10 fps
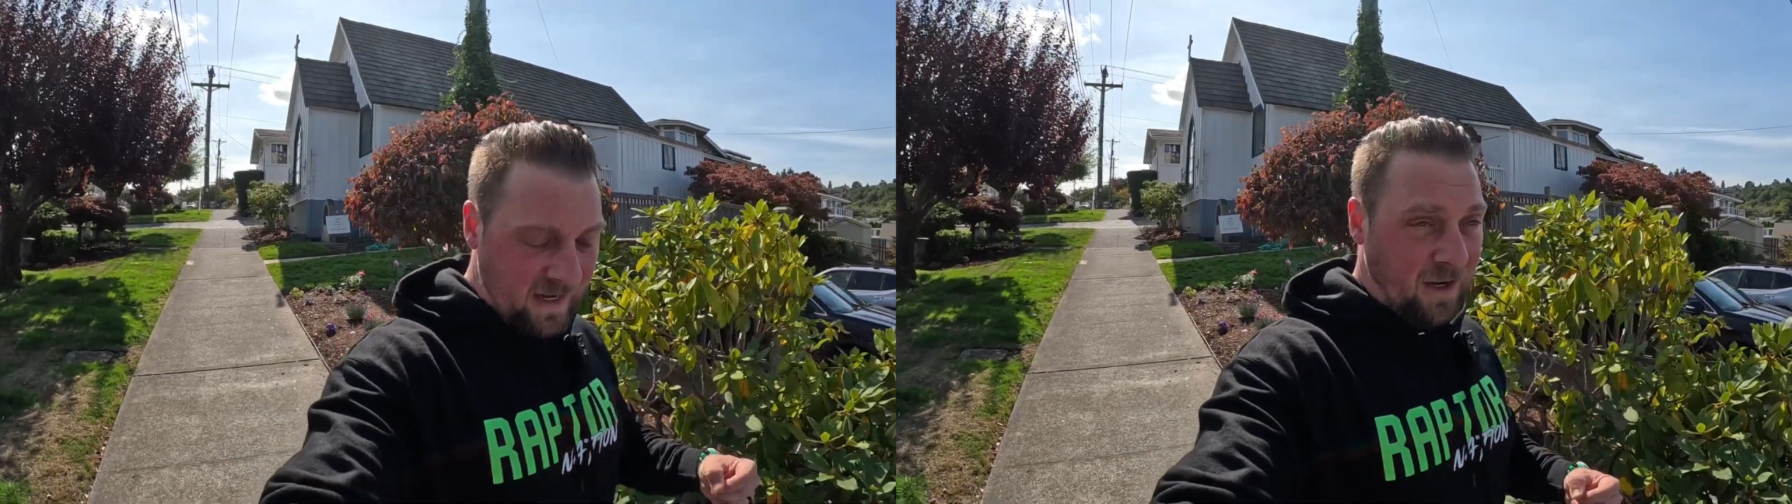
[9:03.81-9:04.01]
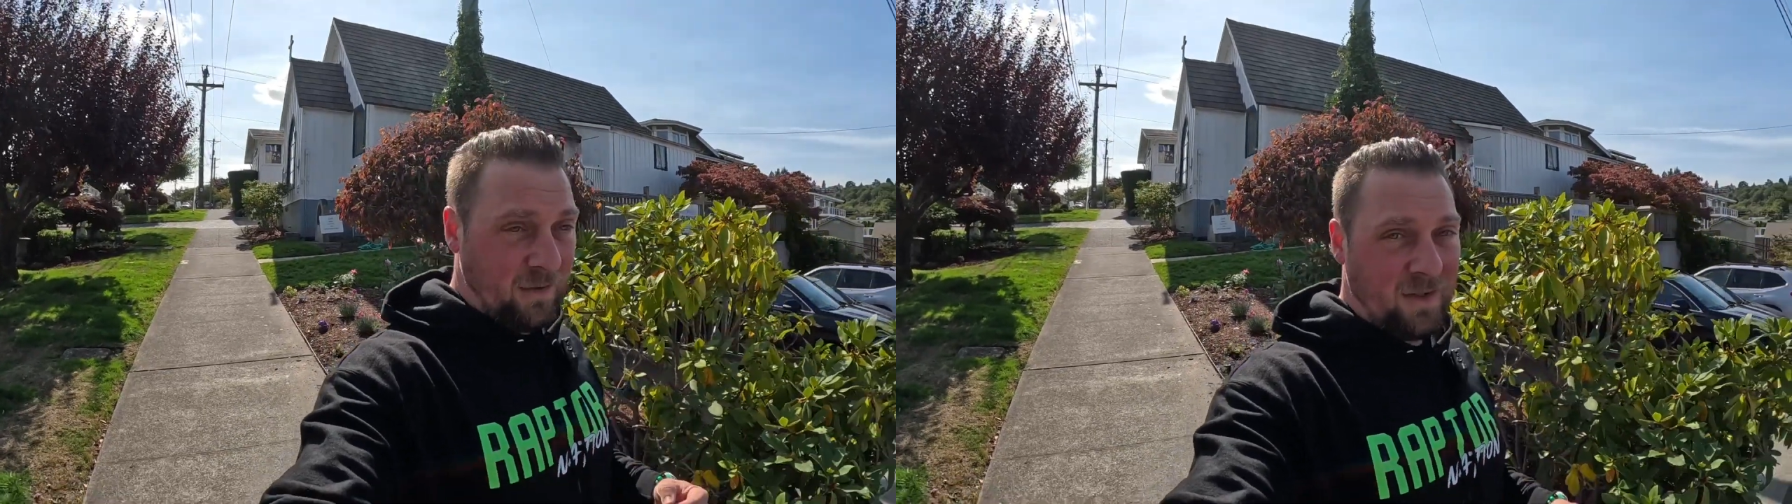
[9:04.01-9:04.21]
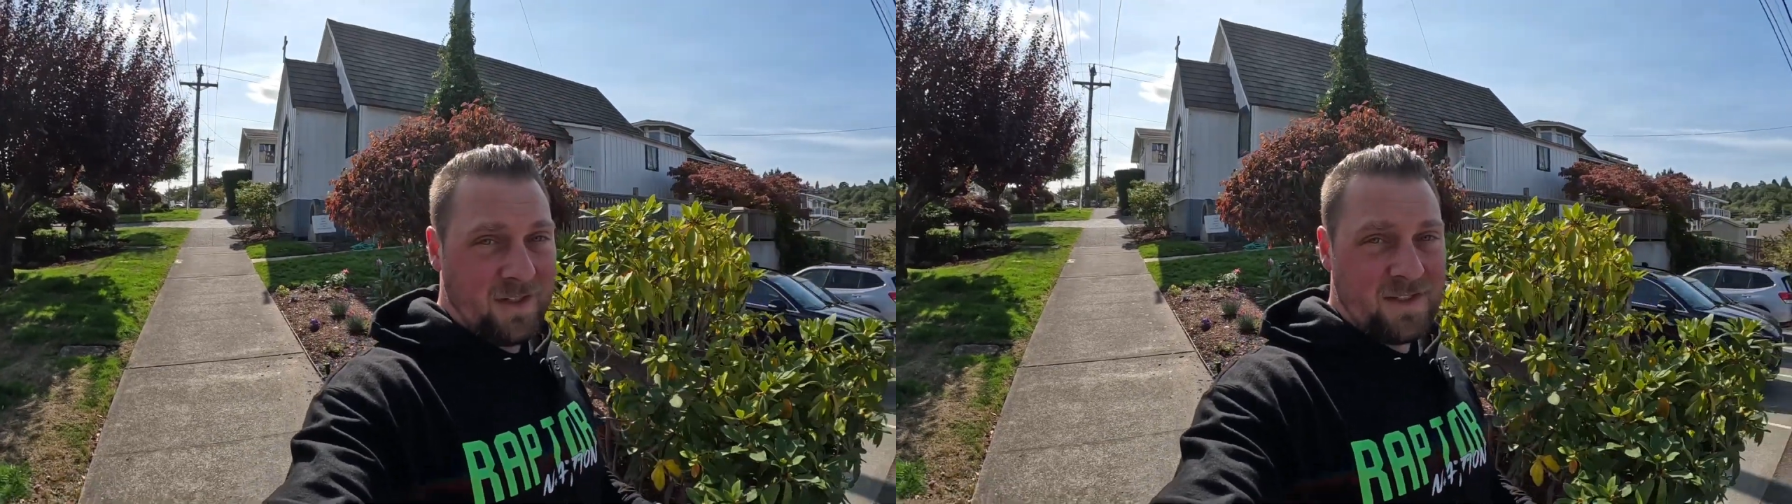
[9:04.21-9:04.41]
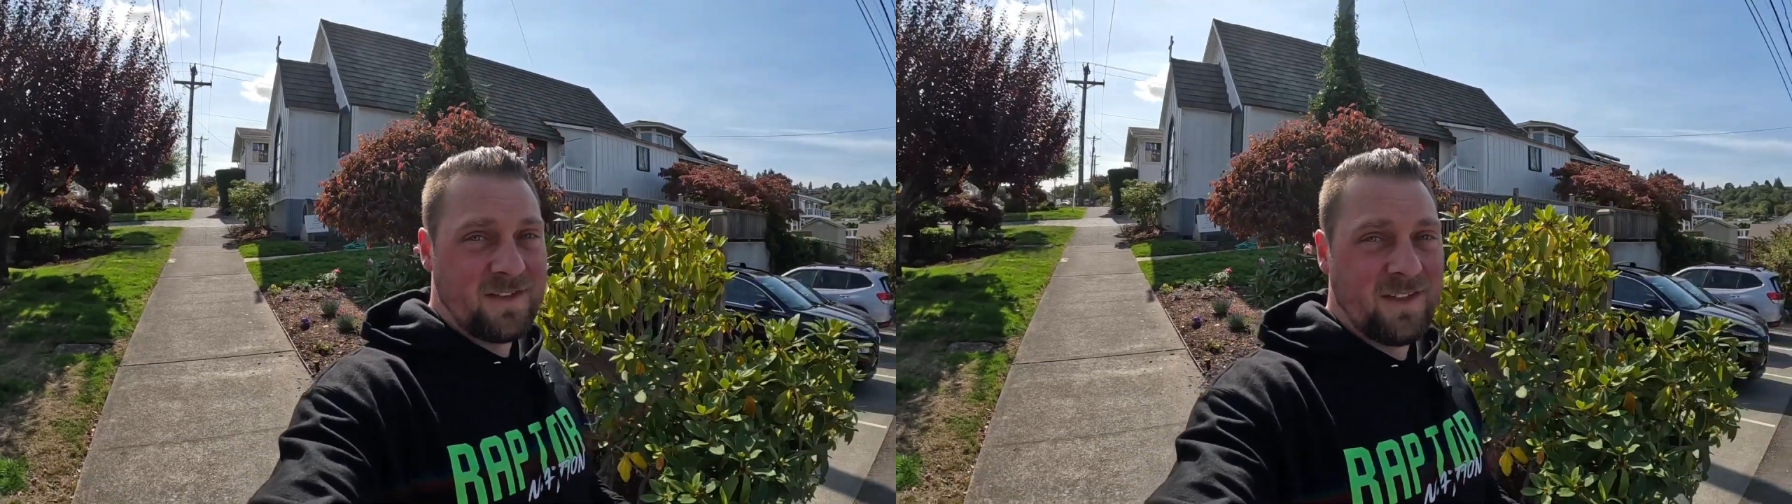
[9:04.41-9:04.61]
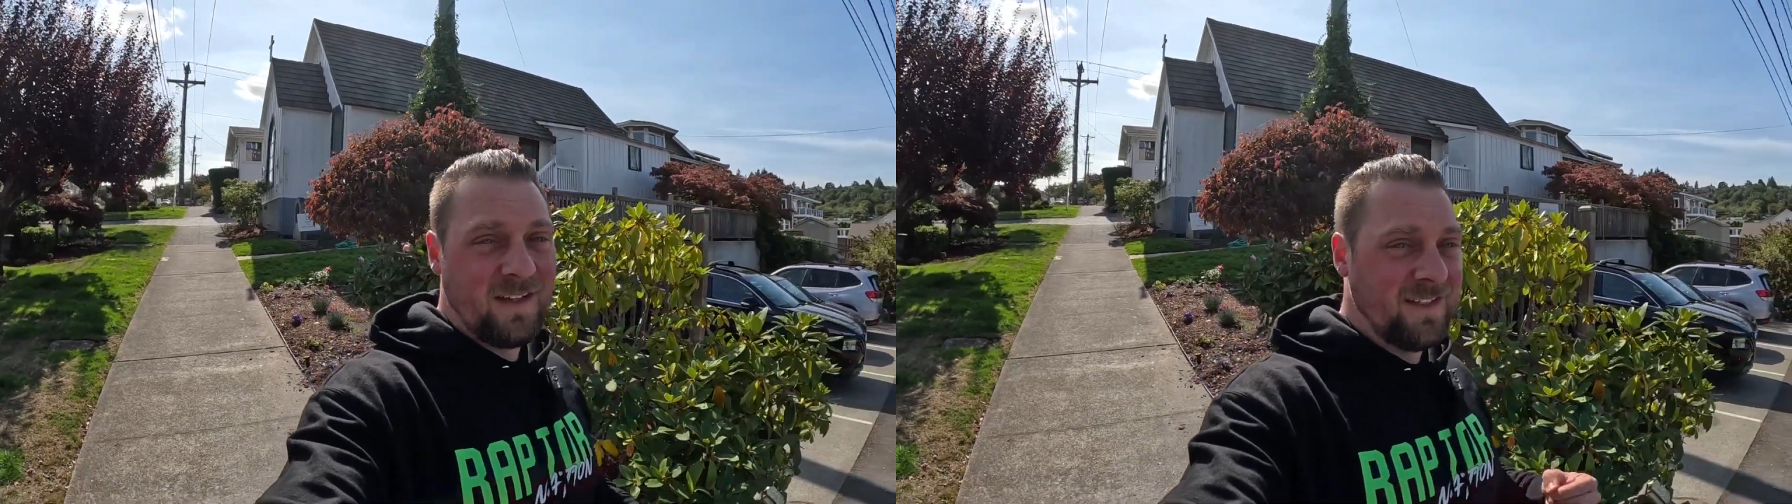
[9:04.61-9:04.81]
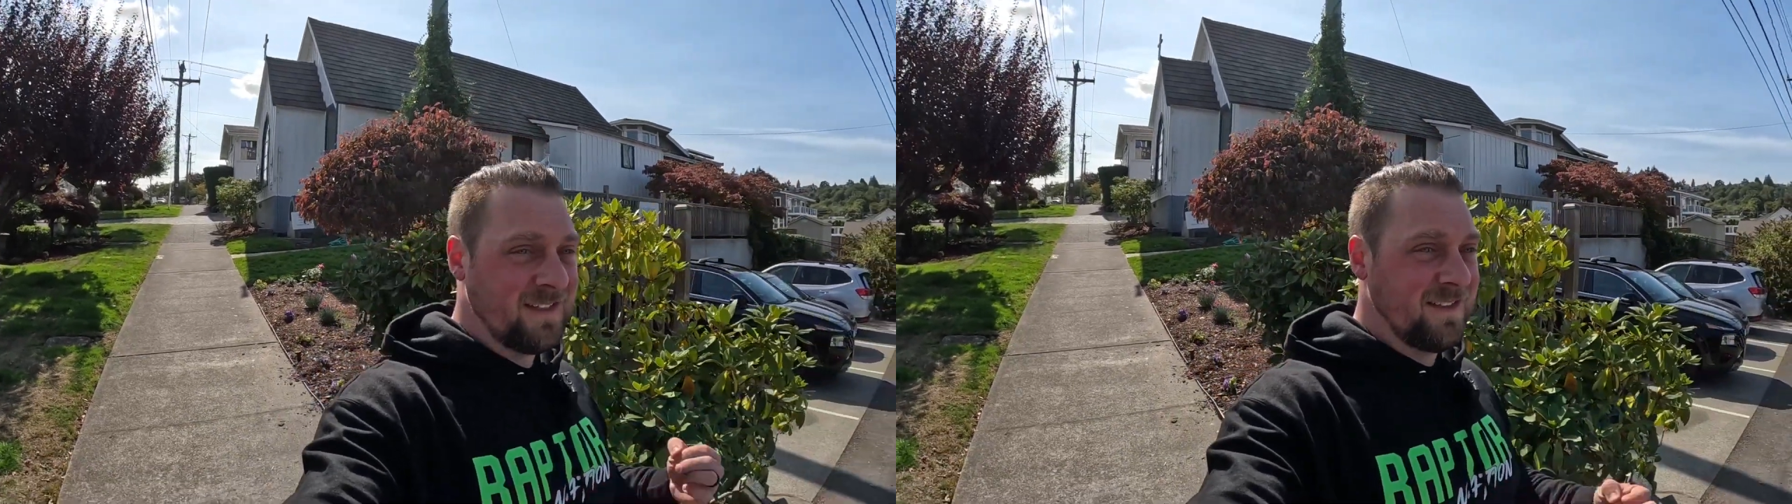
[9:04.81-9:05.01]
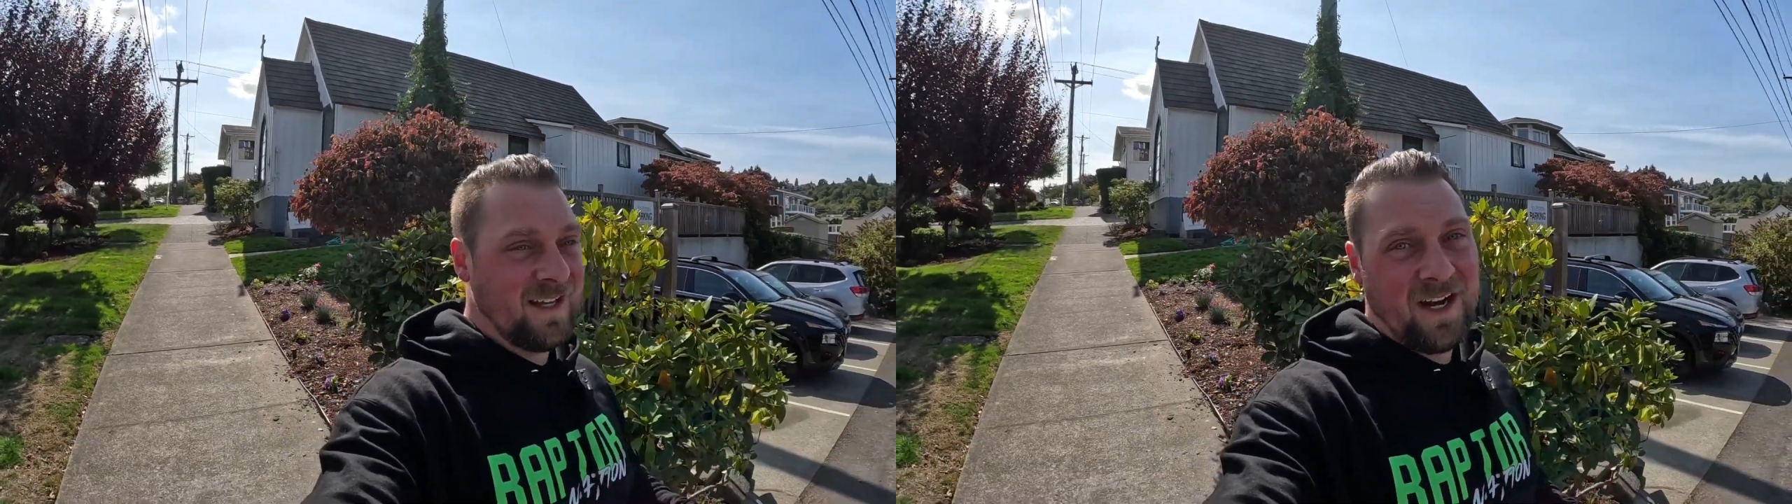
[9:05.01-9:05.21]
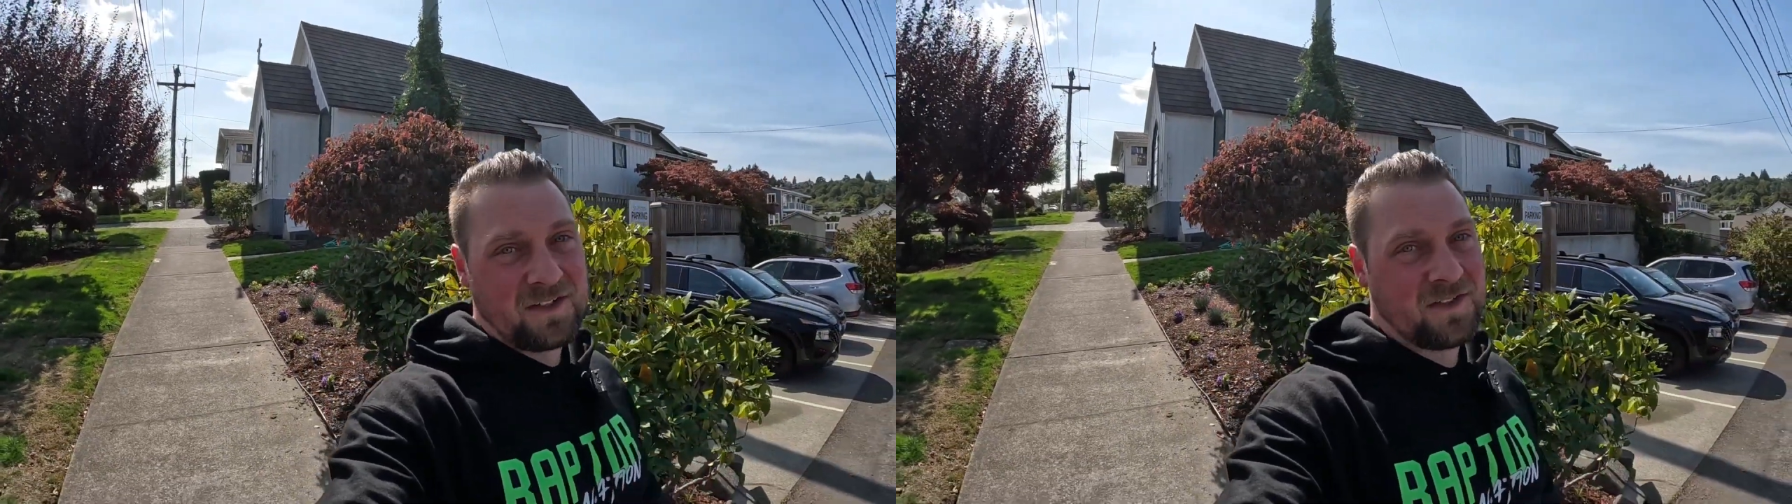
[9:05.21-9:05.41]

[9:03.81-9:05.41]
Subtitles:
areas in this entire